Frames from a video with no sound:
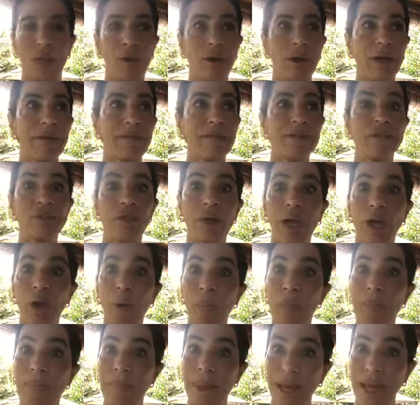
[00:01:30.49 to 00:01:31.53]
or even to help
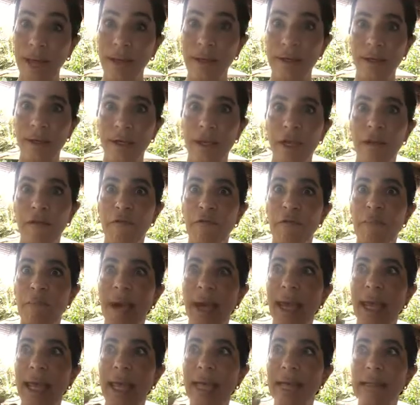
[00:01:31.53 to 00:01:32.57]
better if
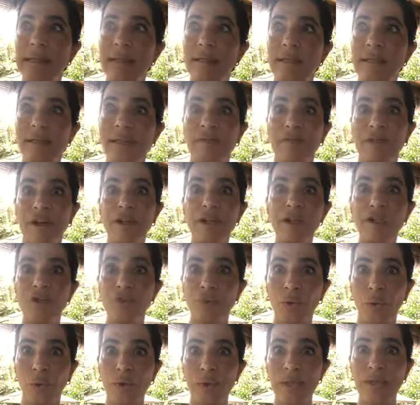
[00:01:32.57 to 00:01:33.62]
my answers are very
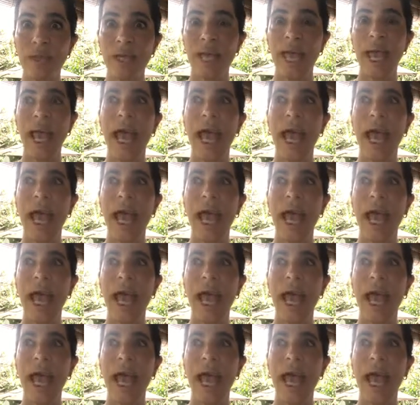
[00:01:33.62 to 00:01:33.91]
short